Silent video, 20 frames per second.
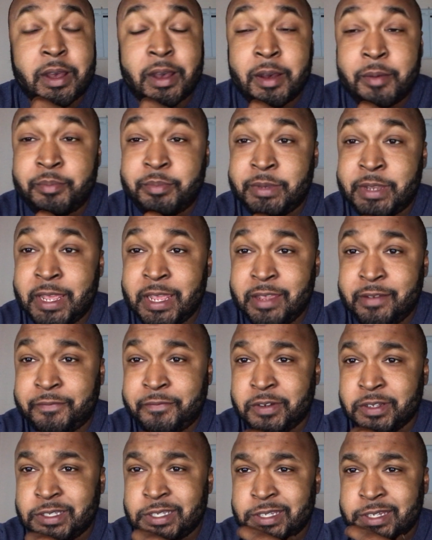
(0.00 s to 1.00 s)
update
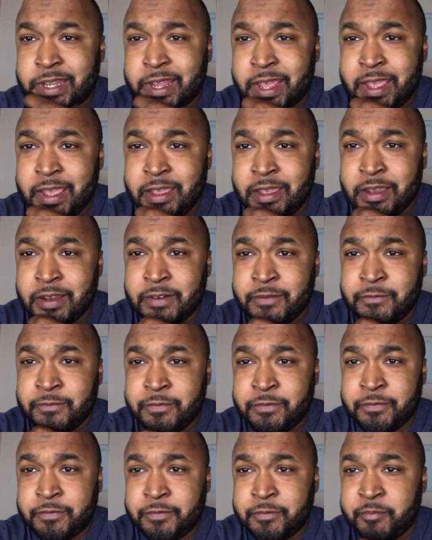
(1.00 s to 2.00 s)
for today
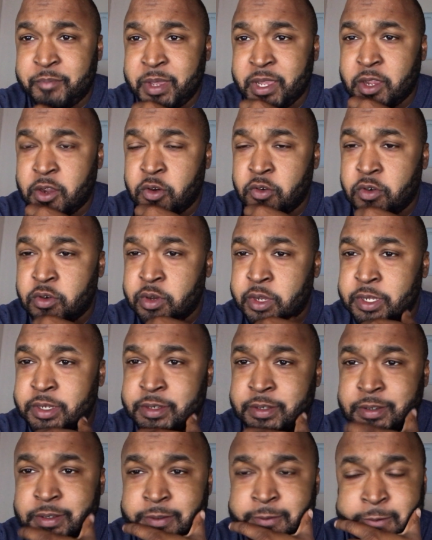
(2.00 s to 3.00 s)
of
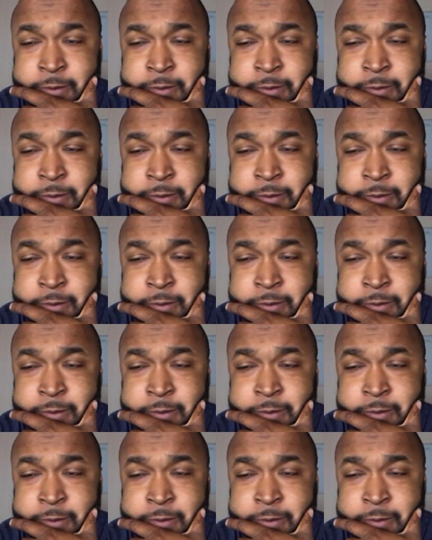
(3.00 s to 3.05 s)
Bitcoin,